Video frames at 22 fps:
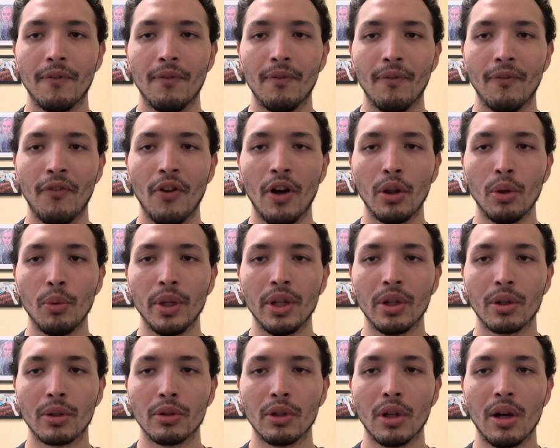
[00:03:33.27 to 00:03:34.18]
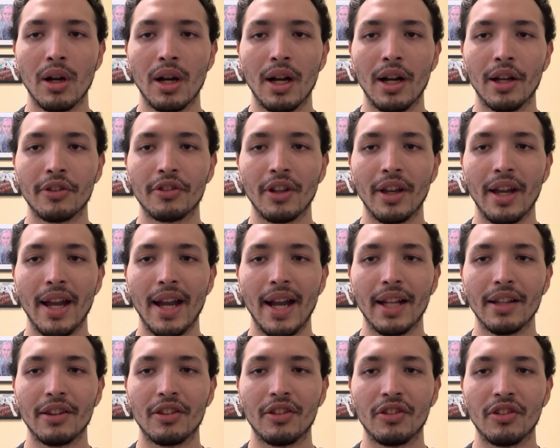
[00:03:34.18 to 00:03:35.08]
following their loss
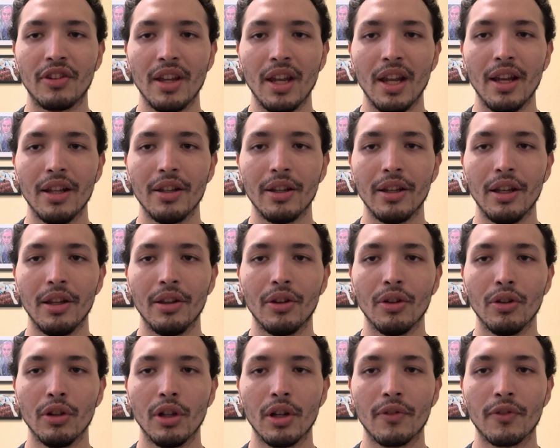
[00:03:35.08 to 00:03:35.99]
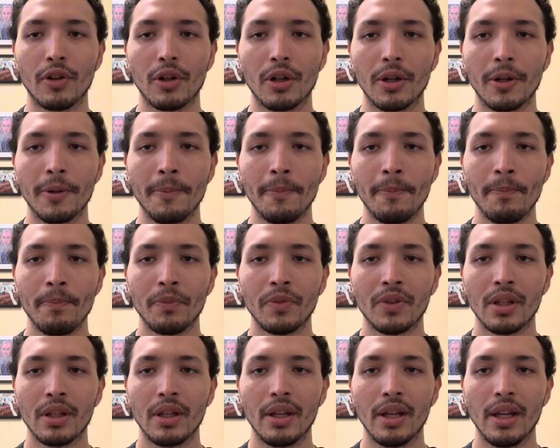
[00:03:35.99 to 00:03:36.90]
at Stand and Deliver.
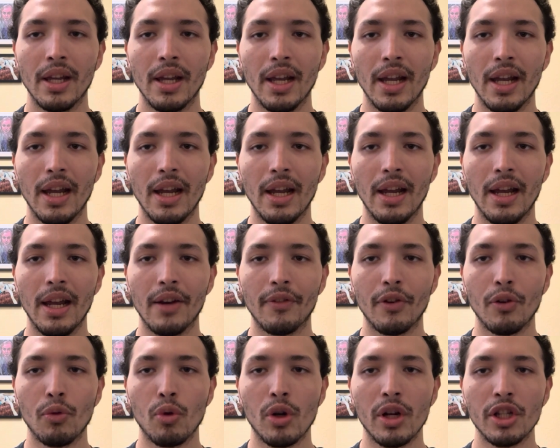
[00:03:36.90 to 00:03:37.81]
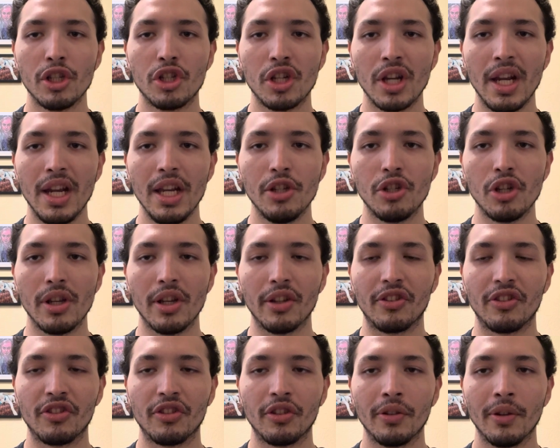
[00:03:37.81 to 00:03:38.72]
Everyone
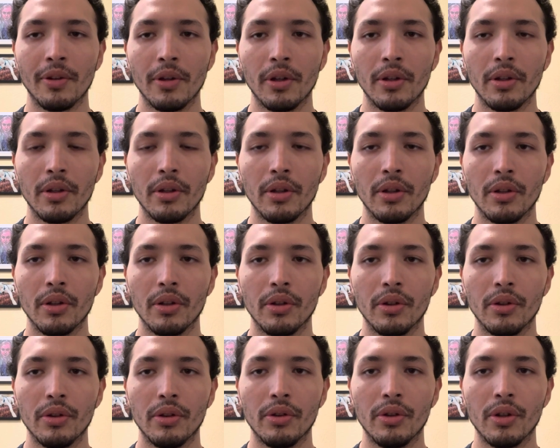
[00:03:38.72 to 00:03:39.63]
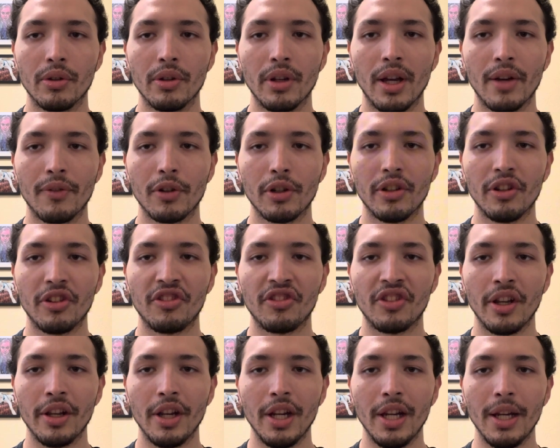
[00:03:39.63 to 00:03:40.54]
changes. They're never the
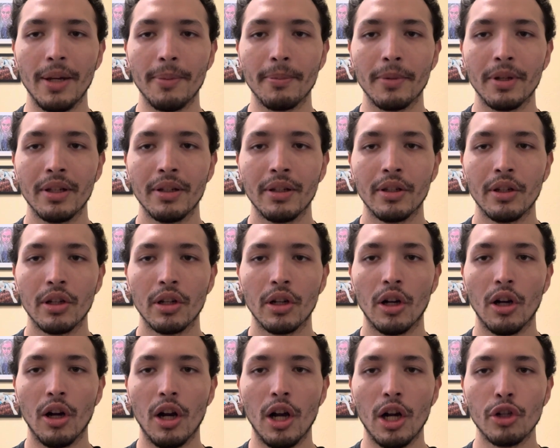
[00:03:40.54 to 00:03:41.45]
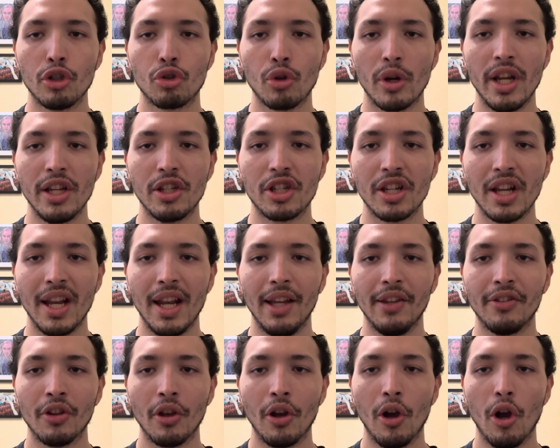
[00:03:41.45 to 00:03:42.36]
same. Andre
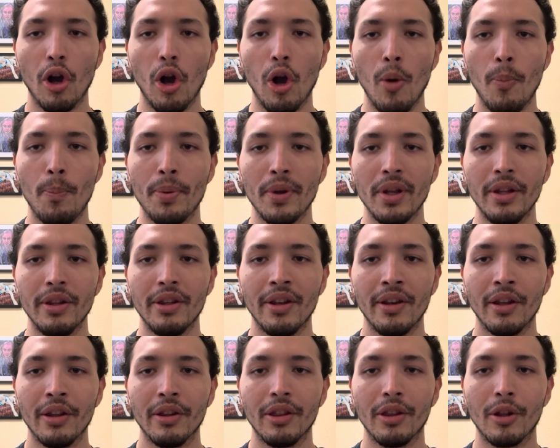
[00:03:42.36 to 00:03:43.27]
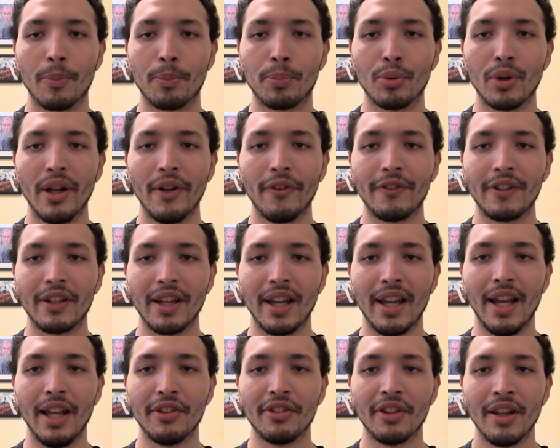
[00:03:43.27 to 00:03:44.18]
Chase opened the
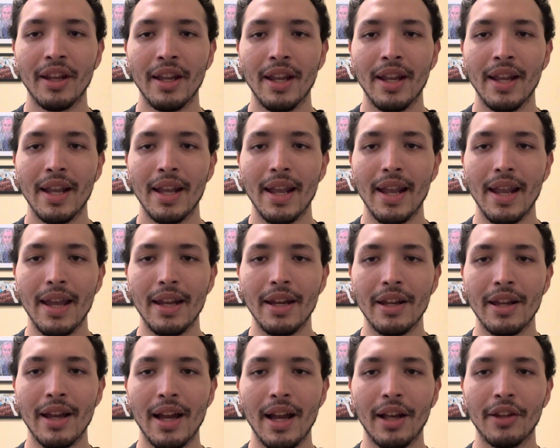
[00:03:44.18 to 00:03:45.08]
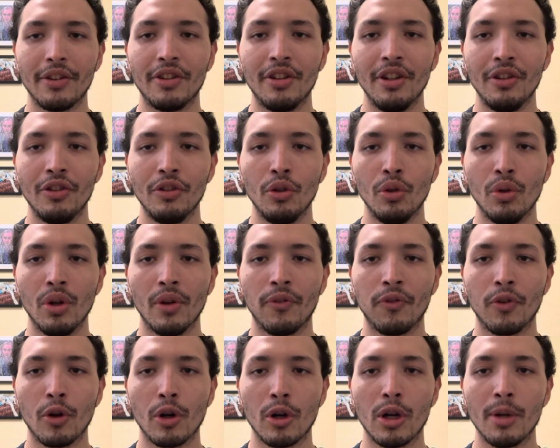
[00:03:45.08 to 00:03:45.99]
briefcase and it has his
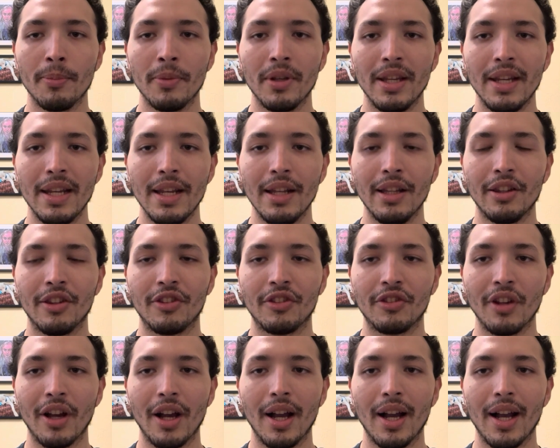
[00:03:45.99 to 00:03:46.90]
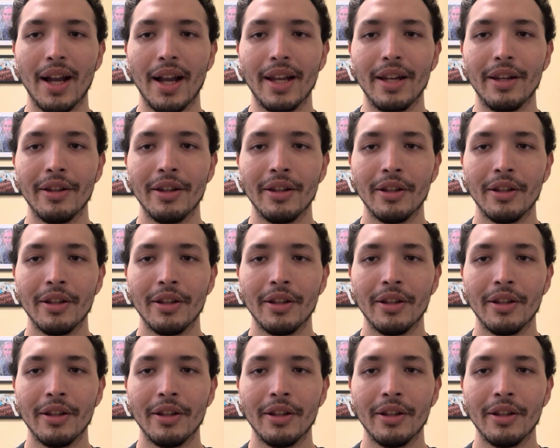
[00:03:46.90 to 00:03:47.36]
uniform inside.